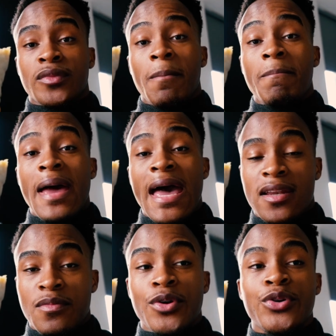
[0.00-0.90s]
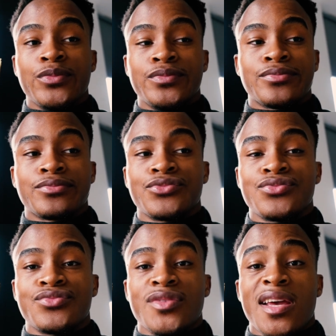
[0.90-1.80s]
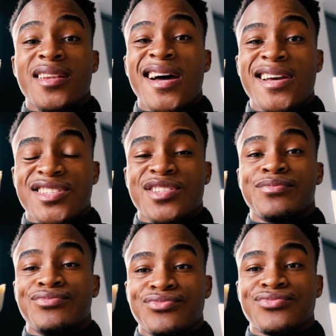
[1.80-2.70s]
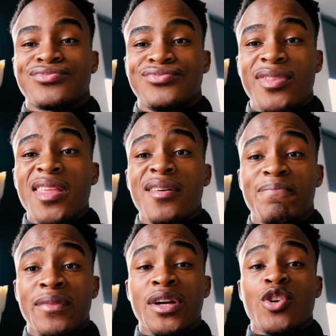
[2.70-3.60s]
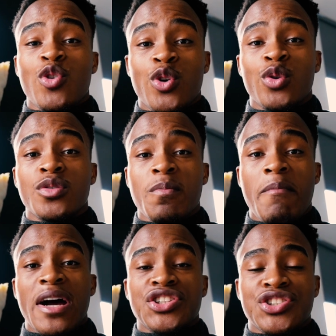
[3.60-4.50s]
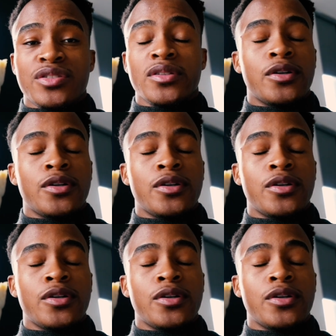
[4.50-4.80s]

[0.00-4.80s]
Mad, bro. Nice. Good old munch, you